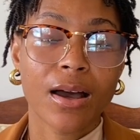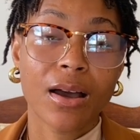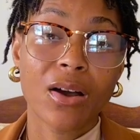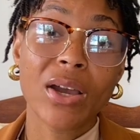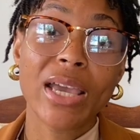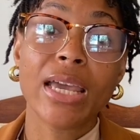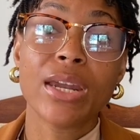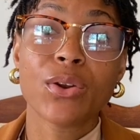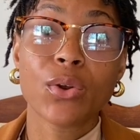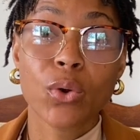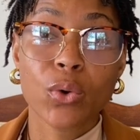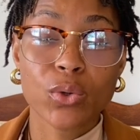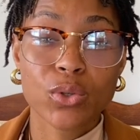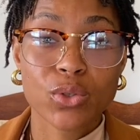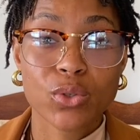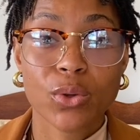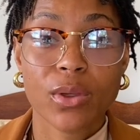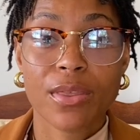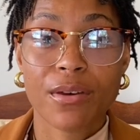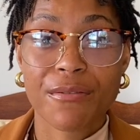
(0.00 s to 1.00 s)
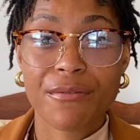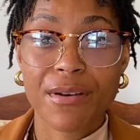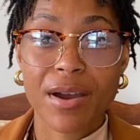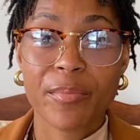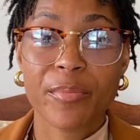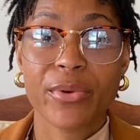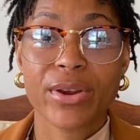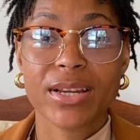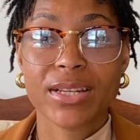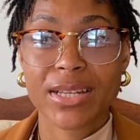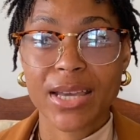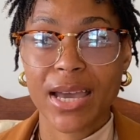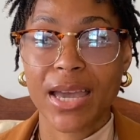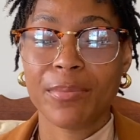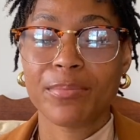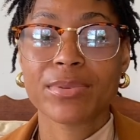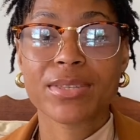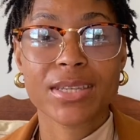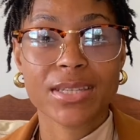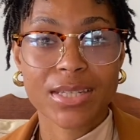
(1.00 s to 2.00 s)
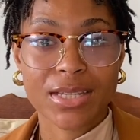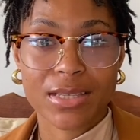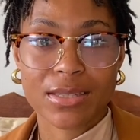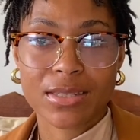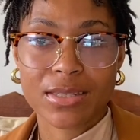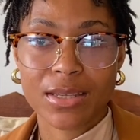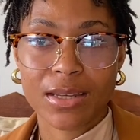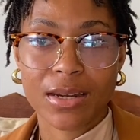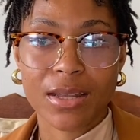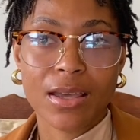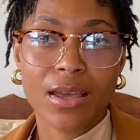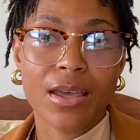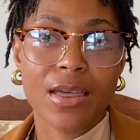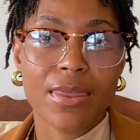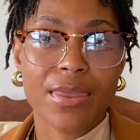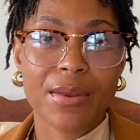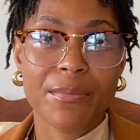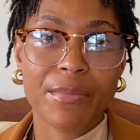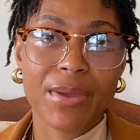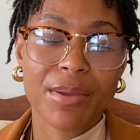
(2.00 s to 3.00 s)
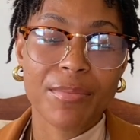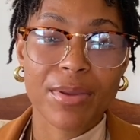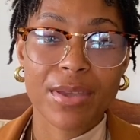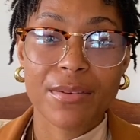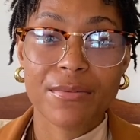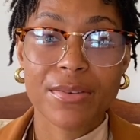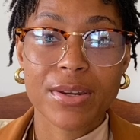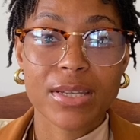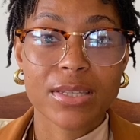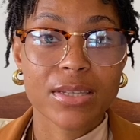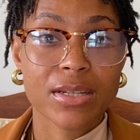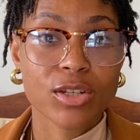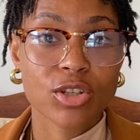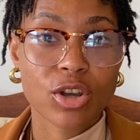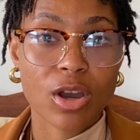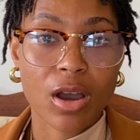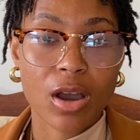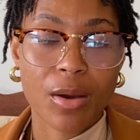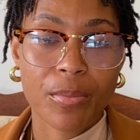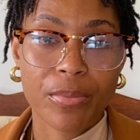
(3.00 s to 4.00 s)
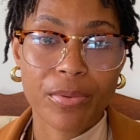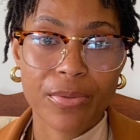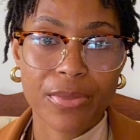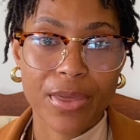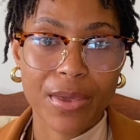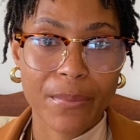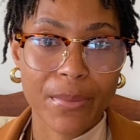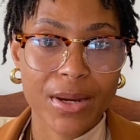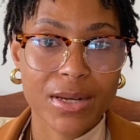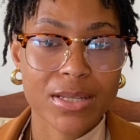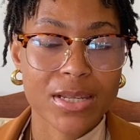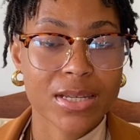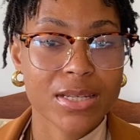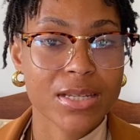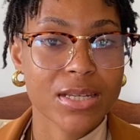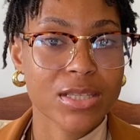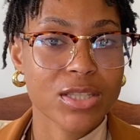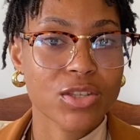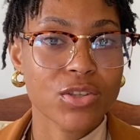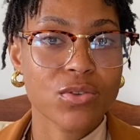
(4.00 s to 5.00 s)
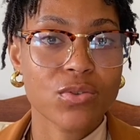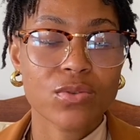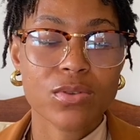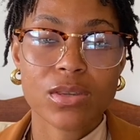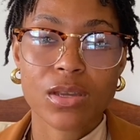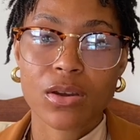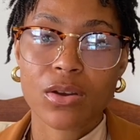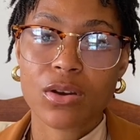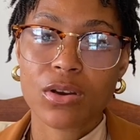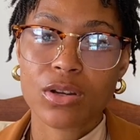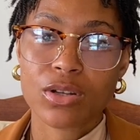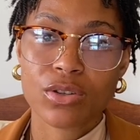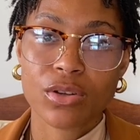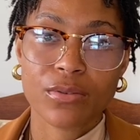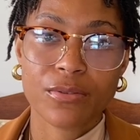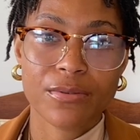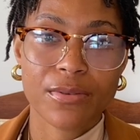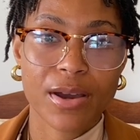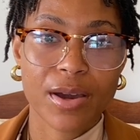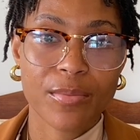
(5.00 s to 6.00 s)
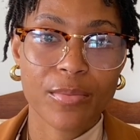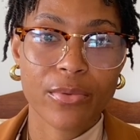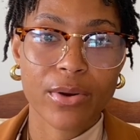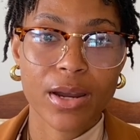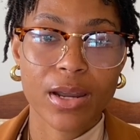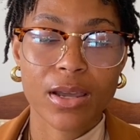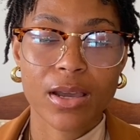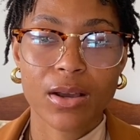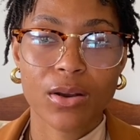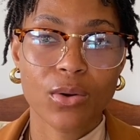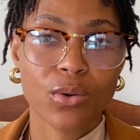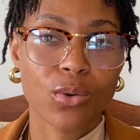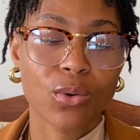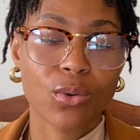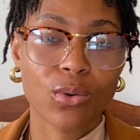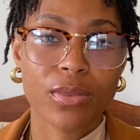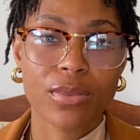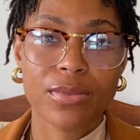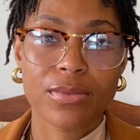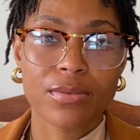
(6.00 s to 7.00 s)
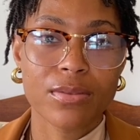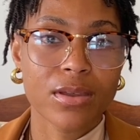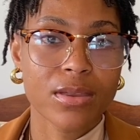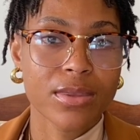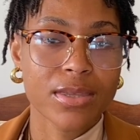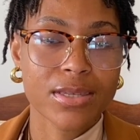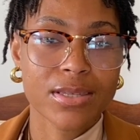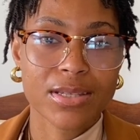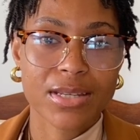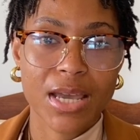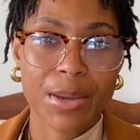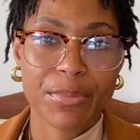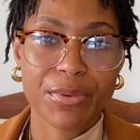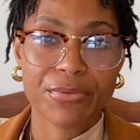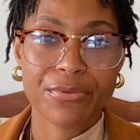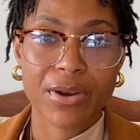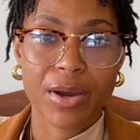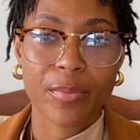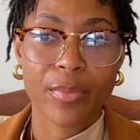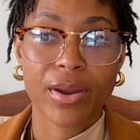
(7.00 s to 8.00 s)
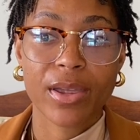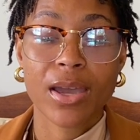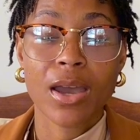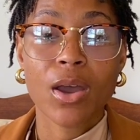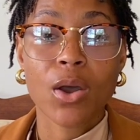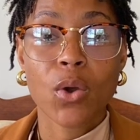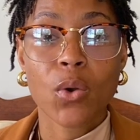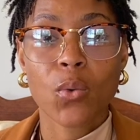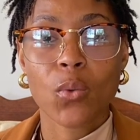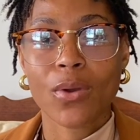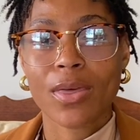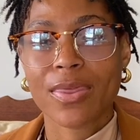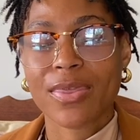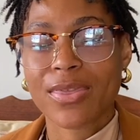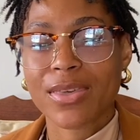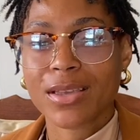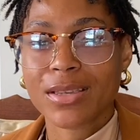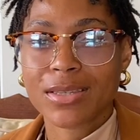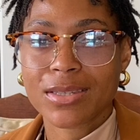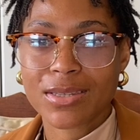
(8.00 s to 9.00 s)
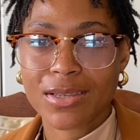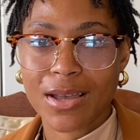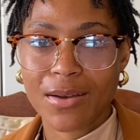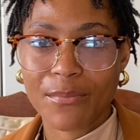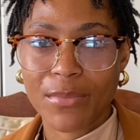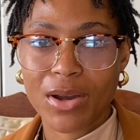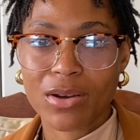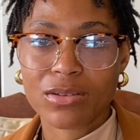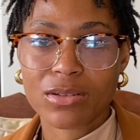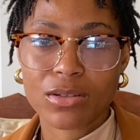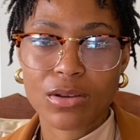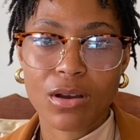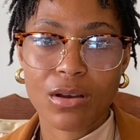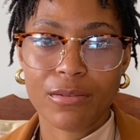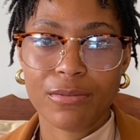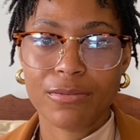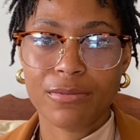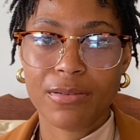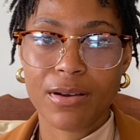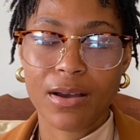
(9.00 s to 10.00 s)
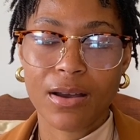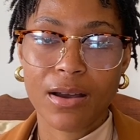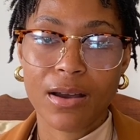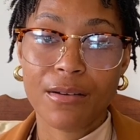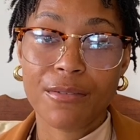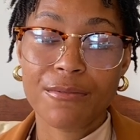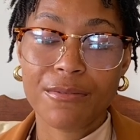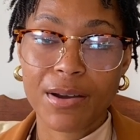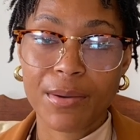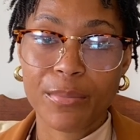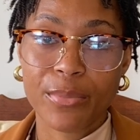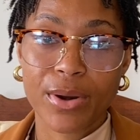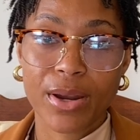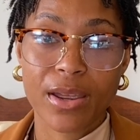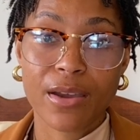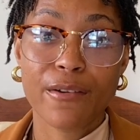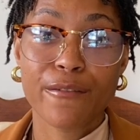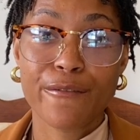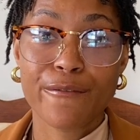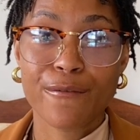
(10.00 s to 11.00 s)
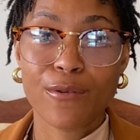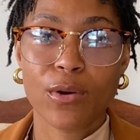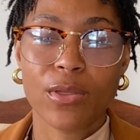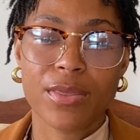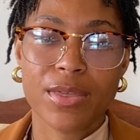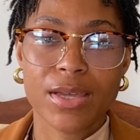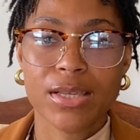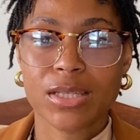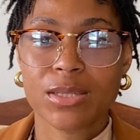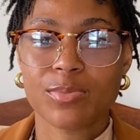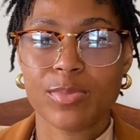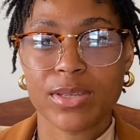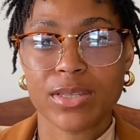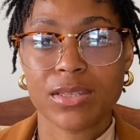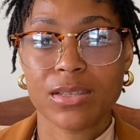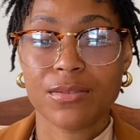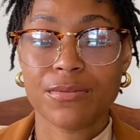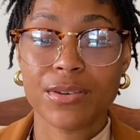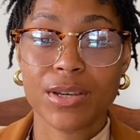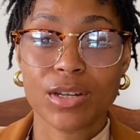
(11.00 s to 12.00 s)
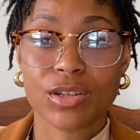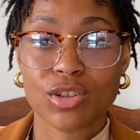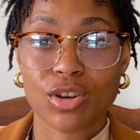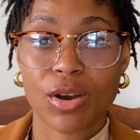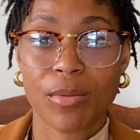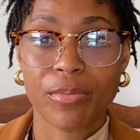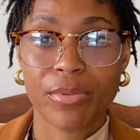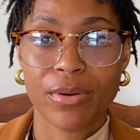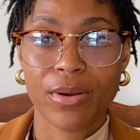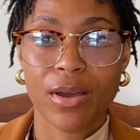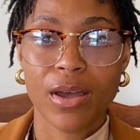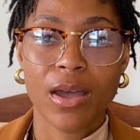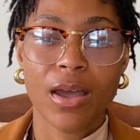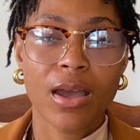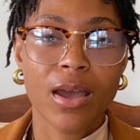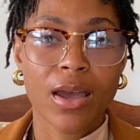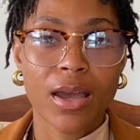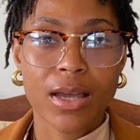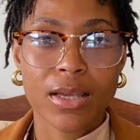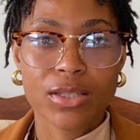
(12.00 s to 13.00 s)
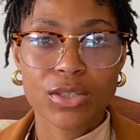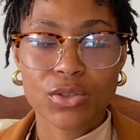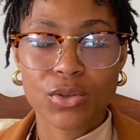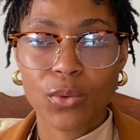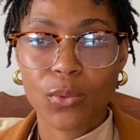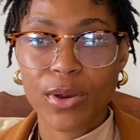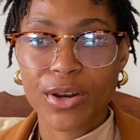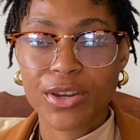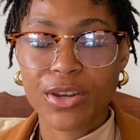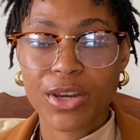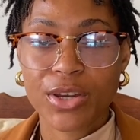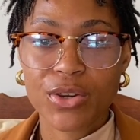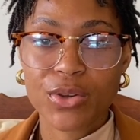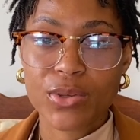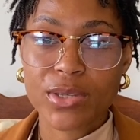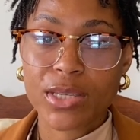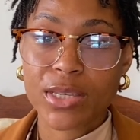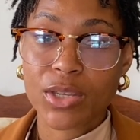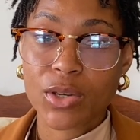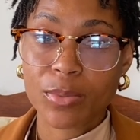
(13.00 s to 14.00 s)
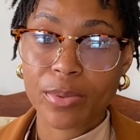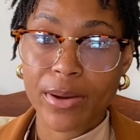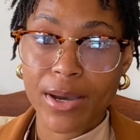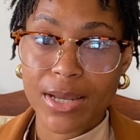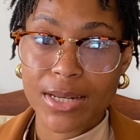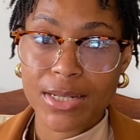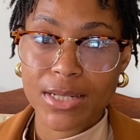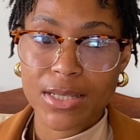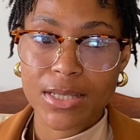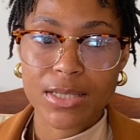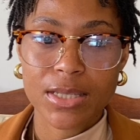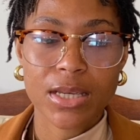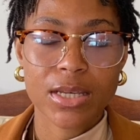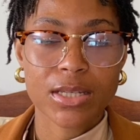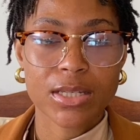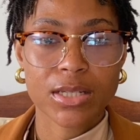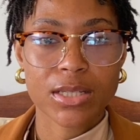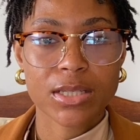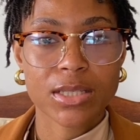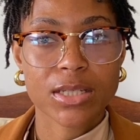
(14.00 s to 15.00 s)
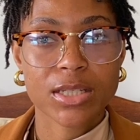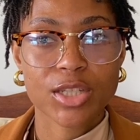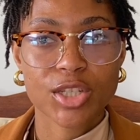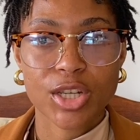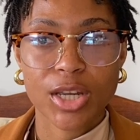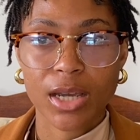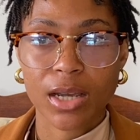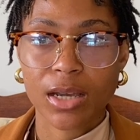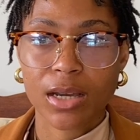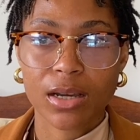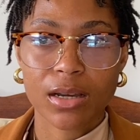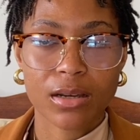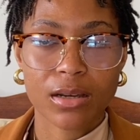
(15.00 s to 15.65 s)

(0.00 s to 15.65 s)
and also the fabric type suggestion. That maybe if it is a top, they might suggest use a cotton fabric or this type of fabric with this amount of fabric for this specific top. So when you're using your patterns, just check